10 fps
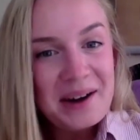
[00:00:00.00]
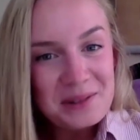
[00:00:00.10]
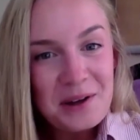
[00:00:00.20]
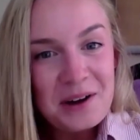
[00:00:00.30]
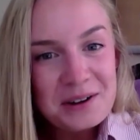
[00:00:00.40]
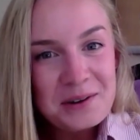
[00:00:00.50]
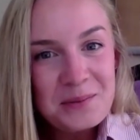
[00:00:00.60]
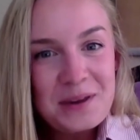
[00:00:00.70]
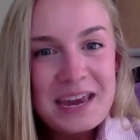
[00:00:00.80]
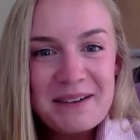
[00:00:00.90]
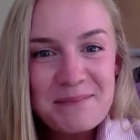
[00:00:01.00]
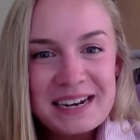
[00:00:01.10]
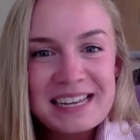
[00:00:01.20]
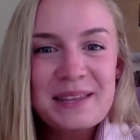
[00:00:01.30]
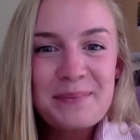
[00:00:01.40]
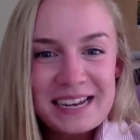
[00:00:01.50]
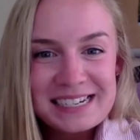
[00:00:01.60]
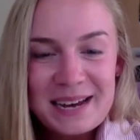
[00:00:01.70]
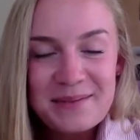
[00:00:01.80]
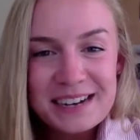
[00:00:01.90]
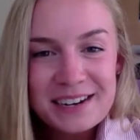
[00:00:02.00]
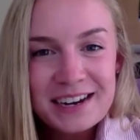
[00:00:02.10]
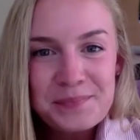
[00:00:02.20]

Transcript: long we have been in the pandemic